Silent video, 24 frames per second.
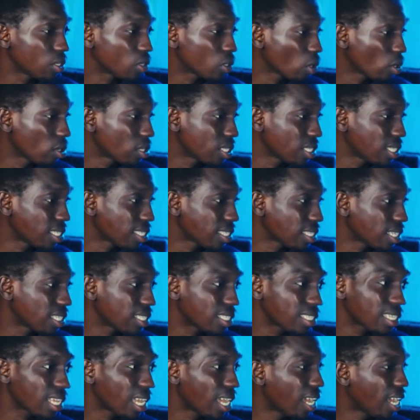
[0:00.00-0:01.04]
sorting
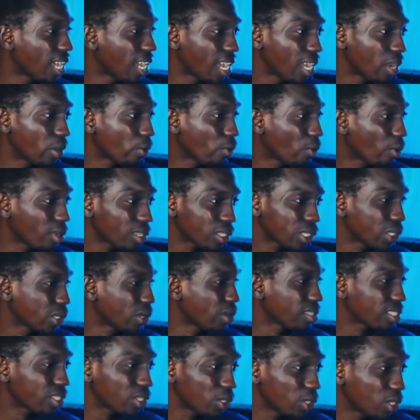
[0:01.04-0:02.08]
center and
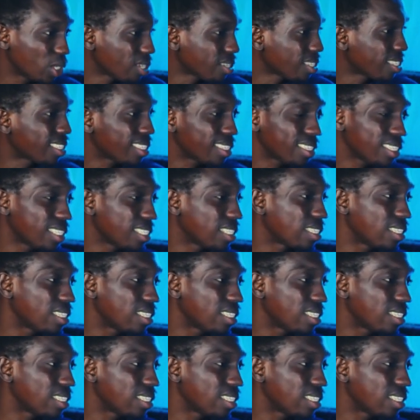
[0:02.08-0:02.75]
whatnot. You just see it